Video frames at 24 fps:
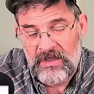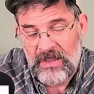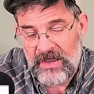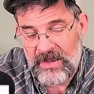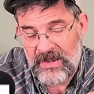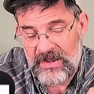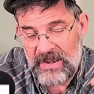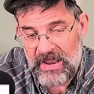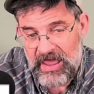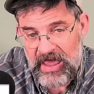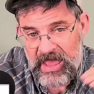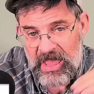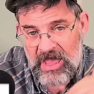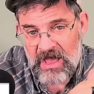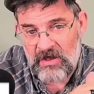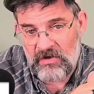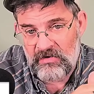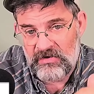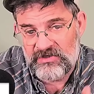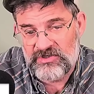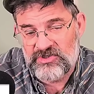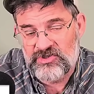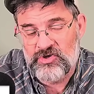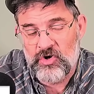and
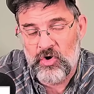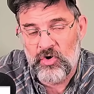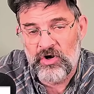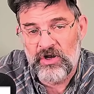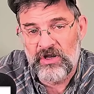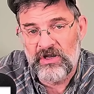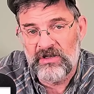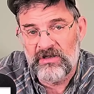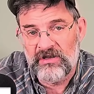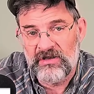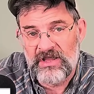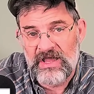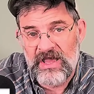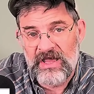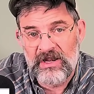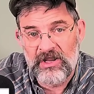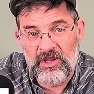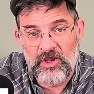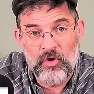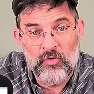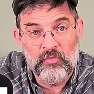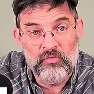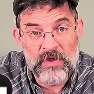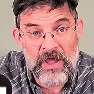now it's starting to kind
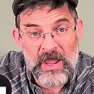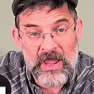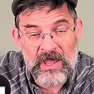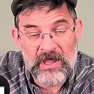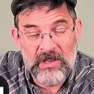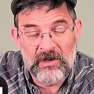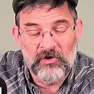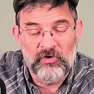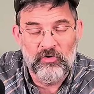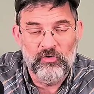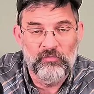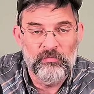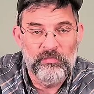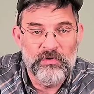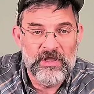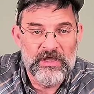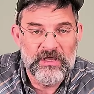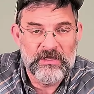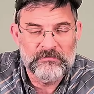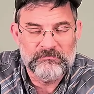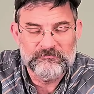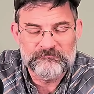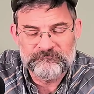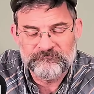of go down a little
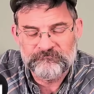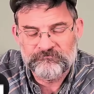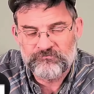bit.